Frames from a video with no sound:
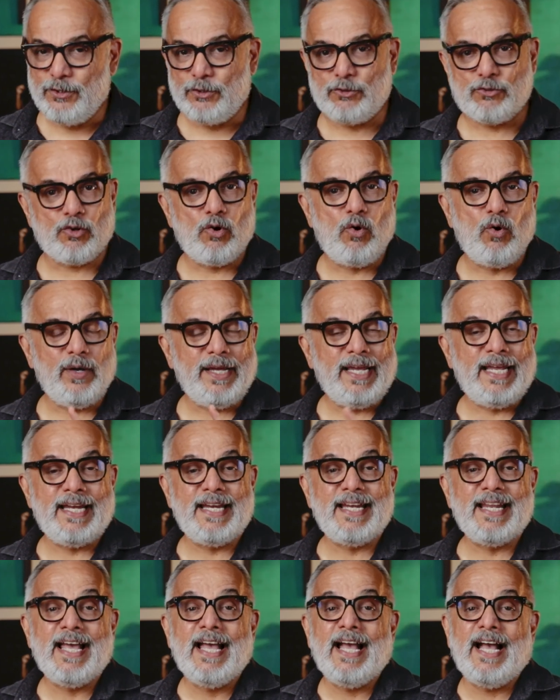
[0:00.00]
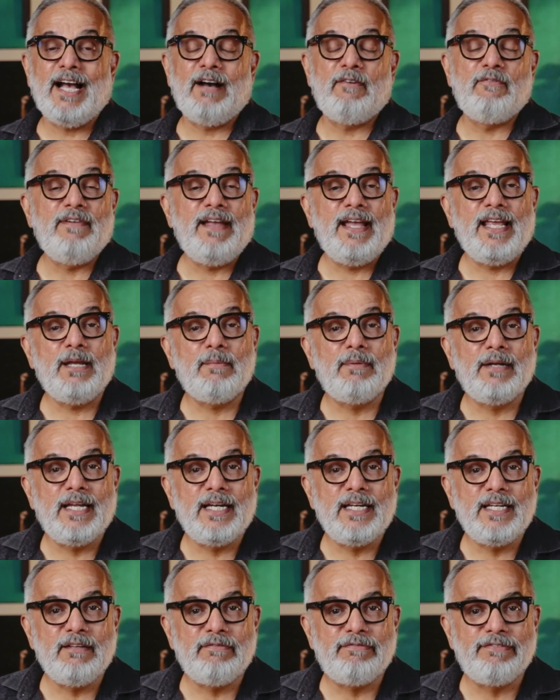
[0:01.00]
Throw in a variable
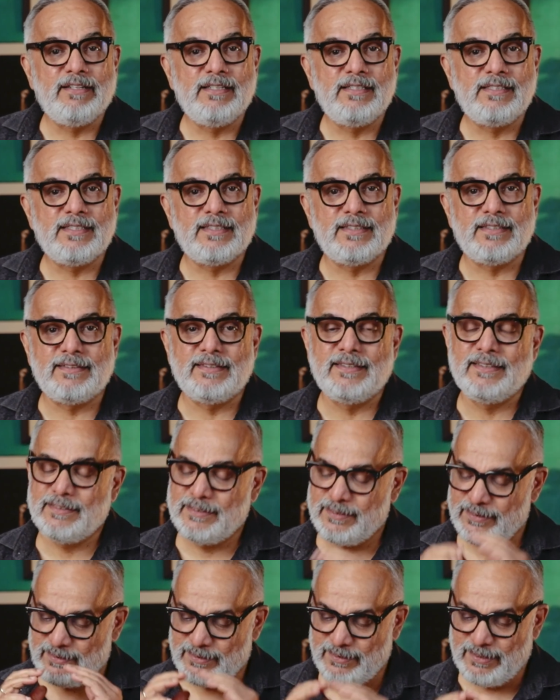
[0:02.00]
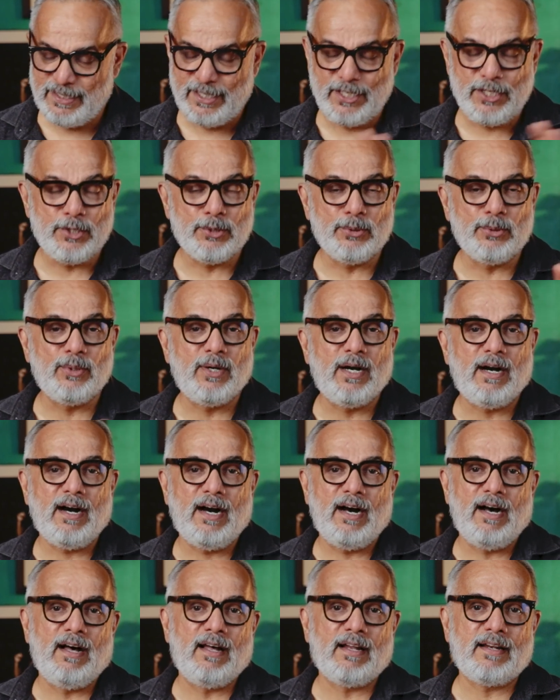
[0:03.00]
ND filter, you
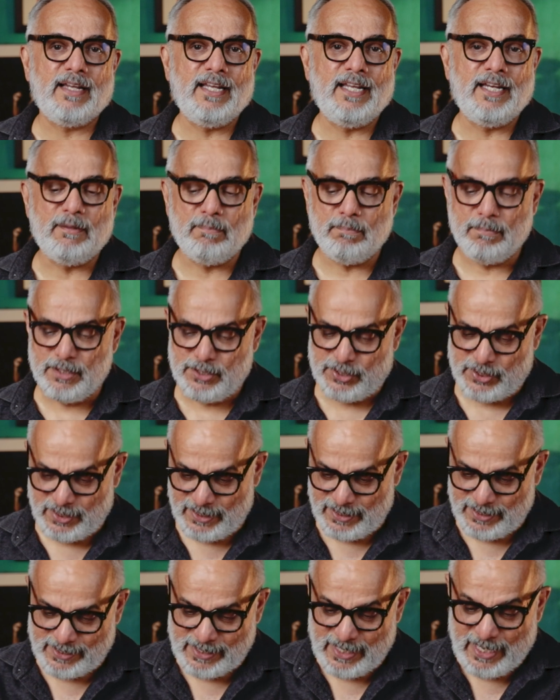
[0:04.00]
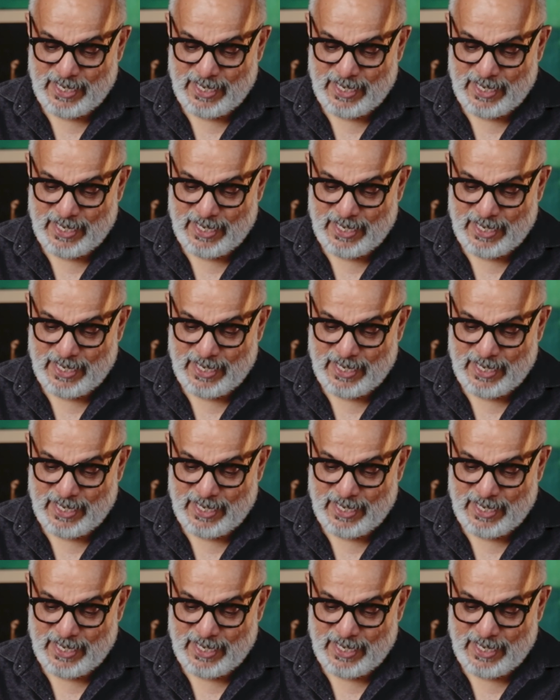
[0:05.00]
are in business.